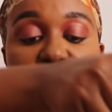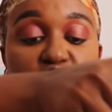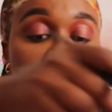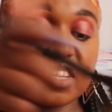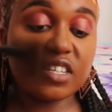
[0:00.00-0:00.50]

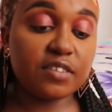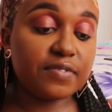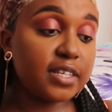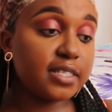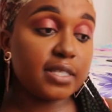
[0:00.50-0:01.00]
Sijuangi
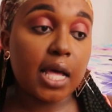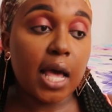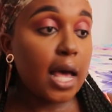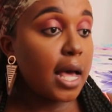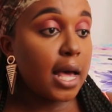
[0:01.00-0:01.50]
difference.
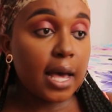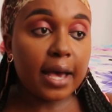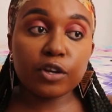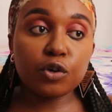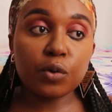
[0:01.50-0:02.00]

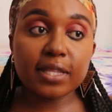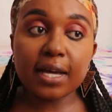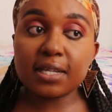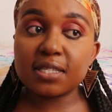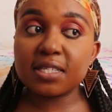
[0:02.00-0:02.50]
I do what
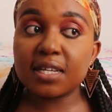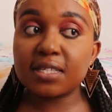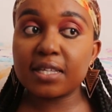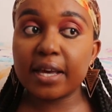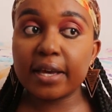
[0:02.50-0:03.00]
the
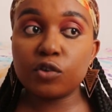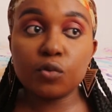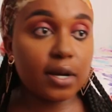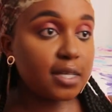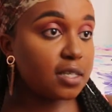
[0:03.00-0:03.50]
ancestors say I
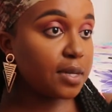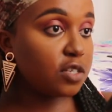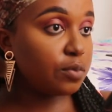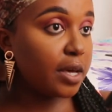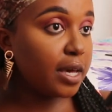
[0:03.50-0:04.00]
do. Wanasema
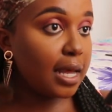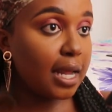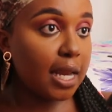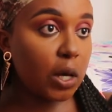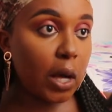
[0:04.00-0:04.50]
nitumia hii
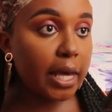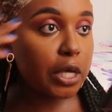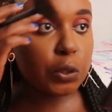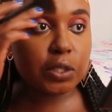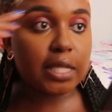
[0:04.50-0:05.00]
color leo,
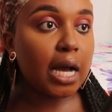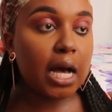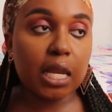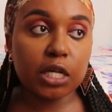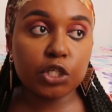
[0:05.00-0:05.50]
I use that
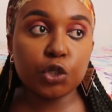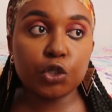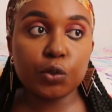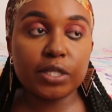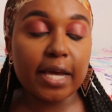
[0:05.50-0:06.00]
color. So
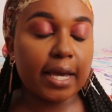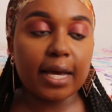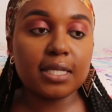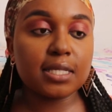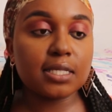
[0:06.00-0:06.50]

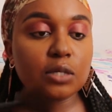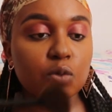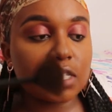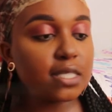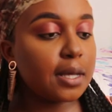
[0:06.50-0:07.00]
today, ancestors
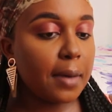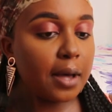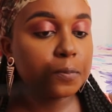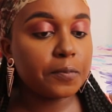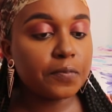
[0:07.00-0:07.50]

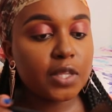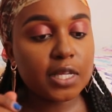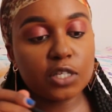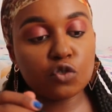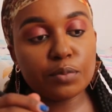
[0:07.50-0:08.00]
wanasema
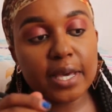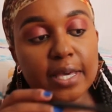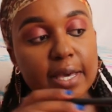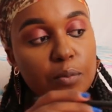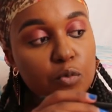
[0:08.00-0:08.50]
nitumia
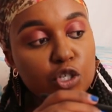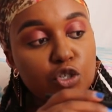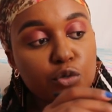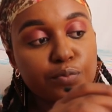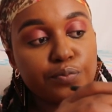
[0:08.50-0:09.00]
hii ya
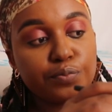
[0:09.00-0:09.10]
mwisho.